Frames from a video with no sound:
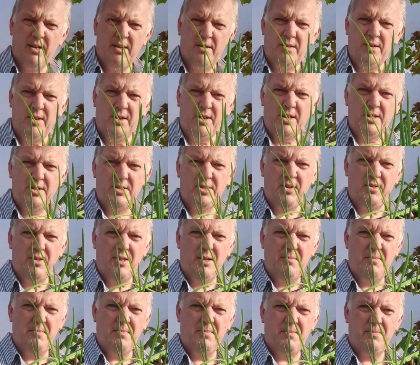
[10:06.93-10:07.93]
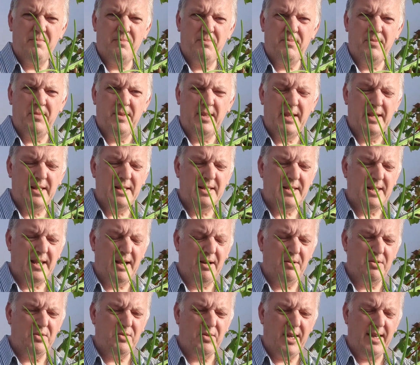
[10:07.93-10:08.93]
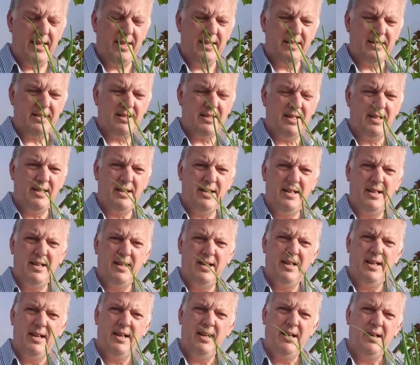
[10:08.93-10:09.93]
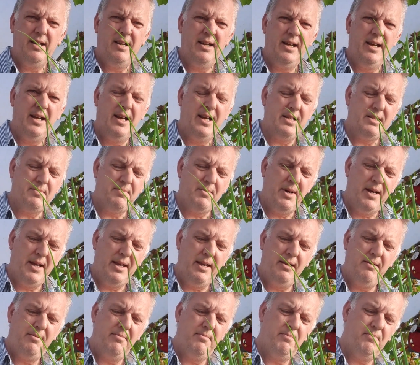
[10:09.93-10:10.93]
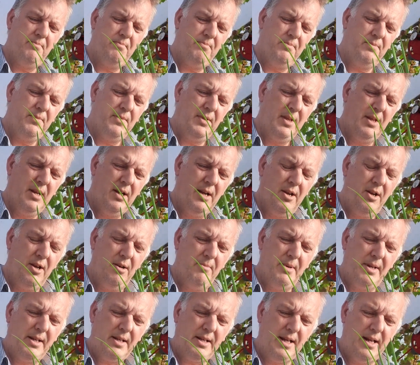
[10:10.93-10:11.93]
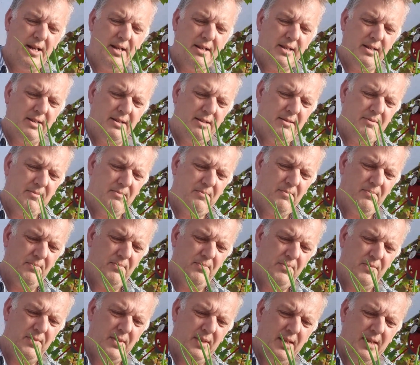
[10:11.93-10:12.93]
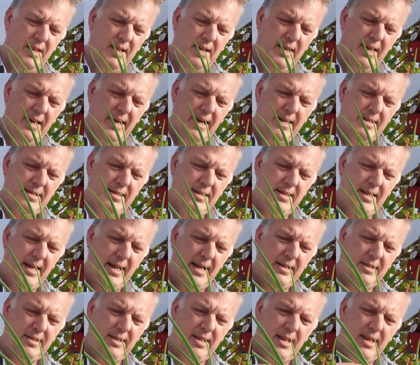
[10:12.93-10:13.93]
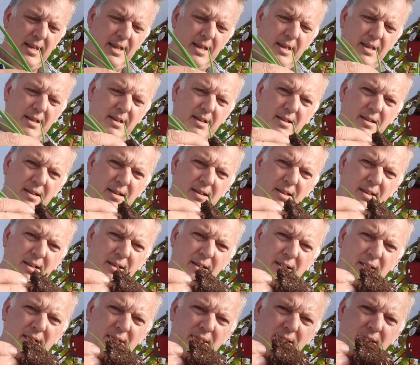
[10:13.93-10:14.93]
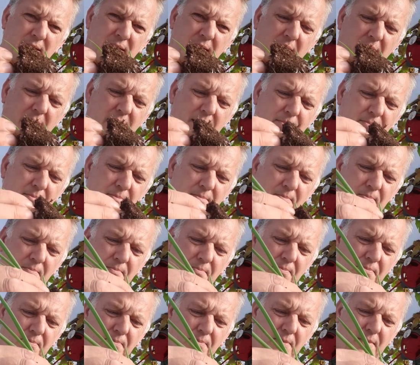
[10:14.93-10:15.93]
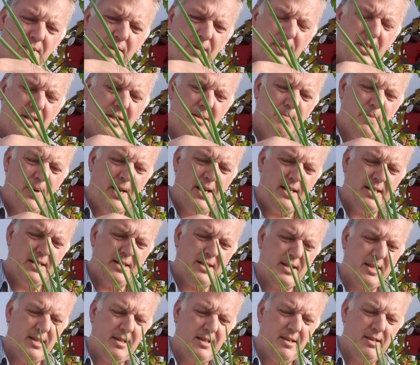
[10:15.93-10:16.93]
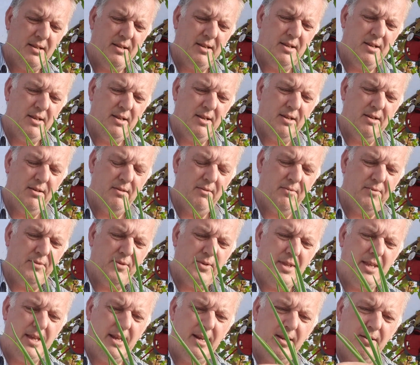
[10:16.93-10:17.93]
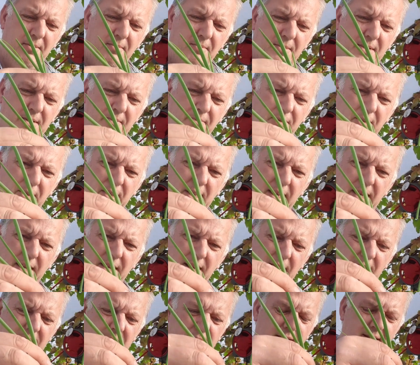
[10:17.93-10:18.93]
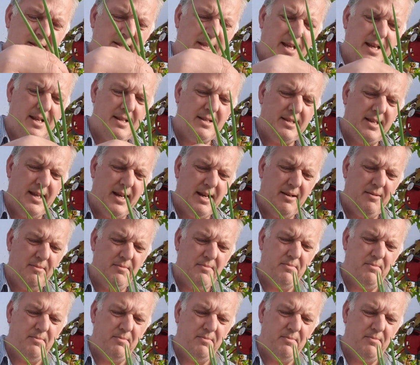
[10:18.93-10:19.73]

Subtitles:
you can do them in cell trays, as my allotment garden hasn't had the time, the space for the allotment for the onion sets yet.